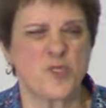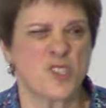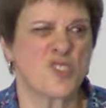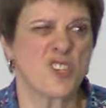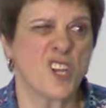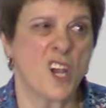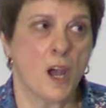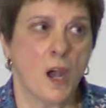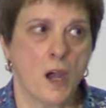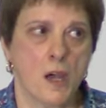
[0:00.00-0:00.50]
which
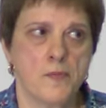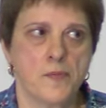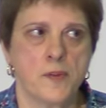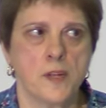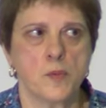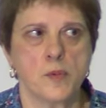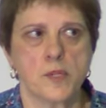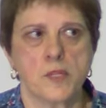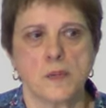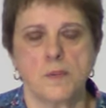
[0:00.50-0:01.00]

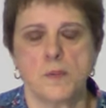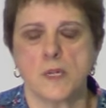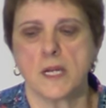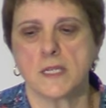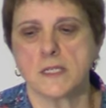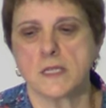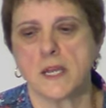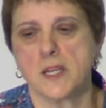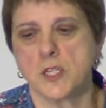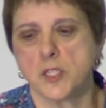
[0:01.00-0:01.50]
hopefully with
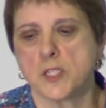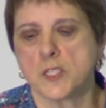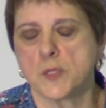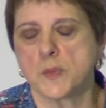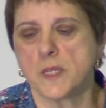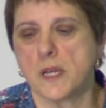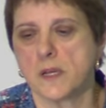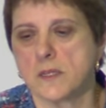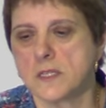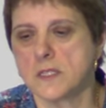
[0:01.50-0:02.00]
immunizations
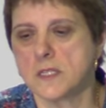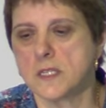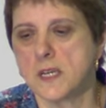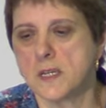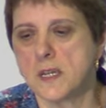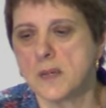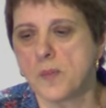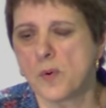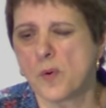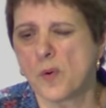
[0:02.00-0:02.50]
we don't see
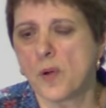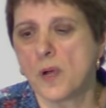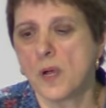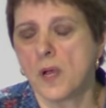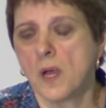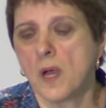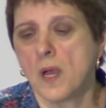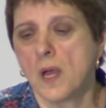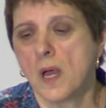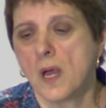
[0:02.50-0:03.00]
anymore.
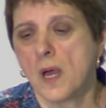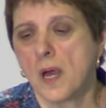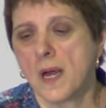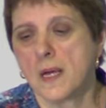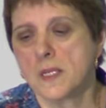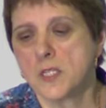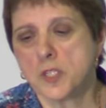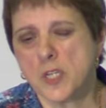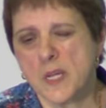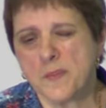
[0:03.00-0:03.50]

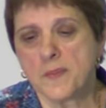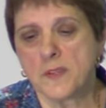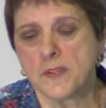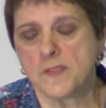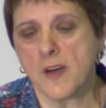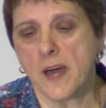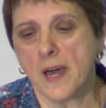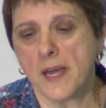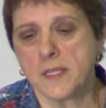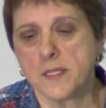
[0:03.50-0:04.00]
Strep
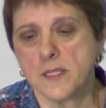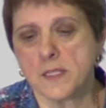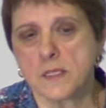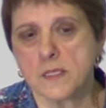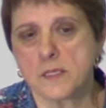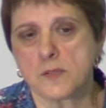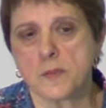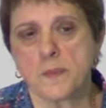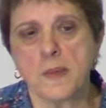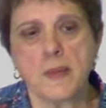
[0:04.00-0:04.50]

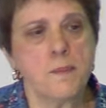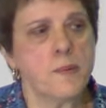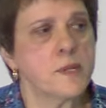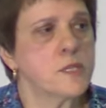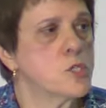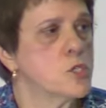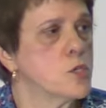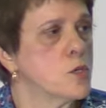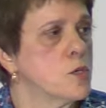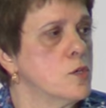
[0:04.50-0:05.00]
vulvitis. Remember,
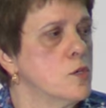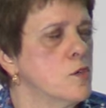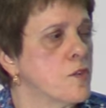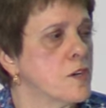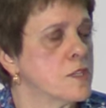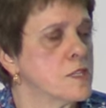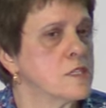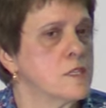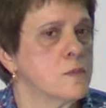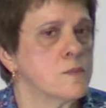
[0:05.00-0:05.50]
children who've
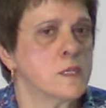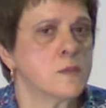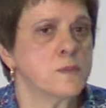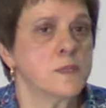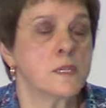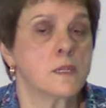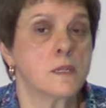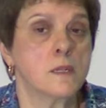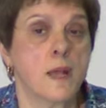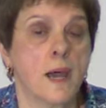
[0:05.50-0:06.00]
got
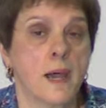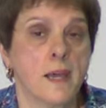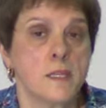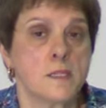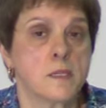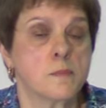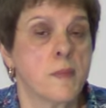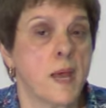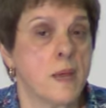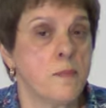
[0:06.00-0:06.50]
symptoms at
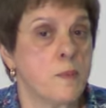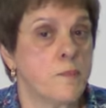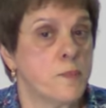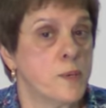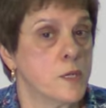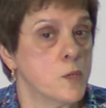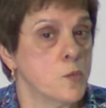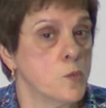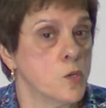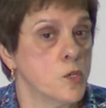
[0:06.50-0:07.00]
night, it may be
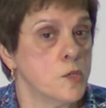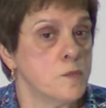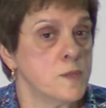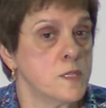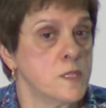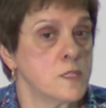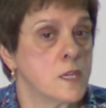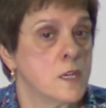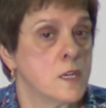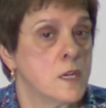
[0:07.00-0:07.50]

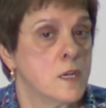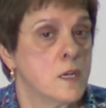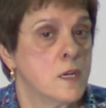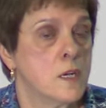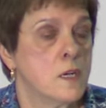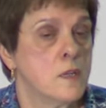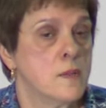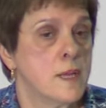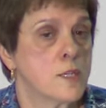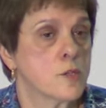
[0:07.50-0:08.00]
pinworms
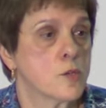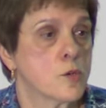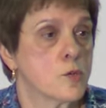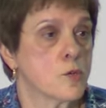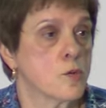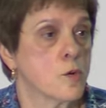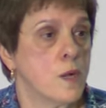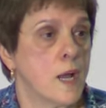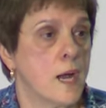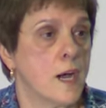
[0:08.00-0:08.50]
that
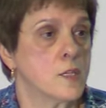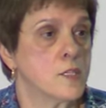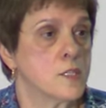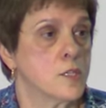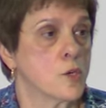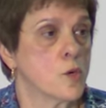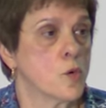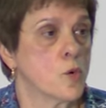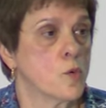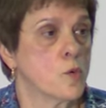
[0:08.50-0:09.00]
crawl out
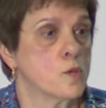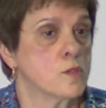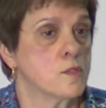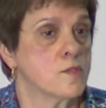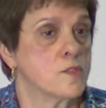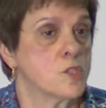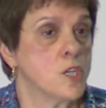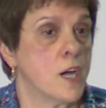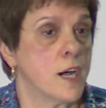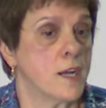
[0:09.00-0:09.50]
and
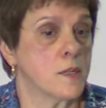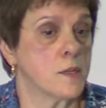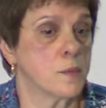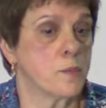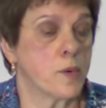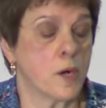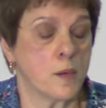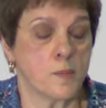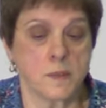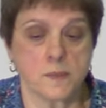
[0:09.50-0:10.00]
cause vaginal
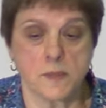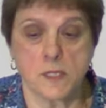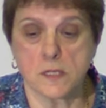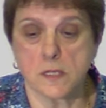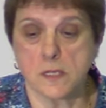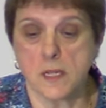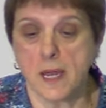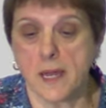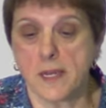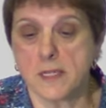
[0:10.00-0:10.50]
problems
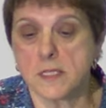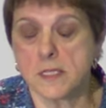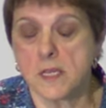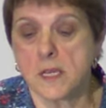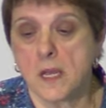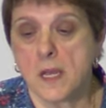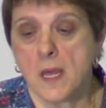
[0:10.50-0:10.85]
at night.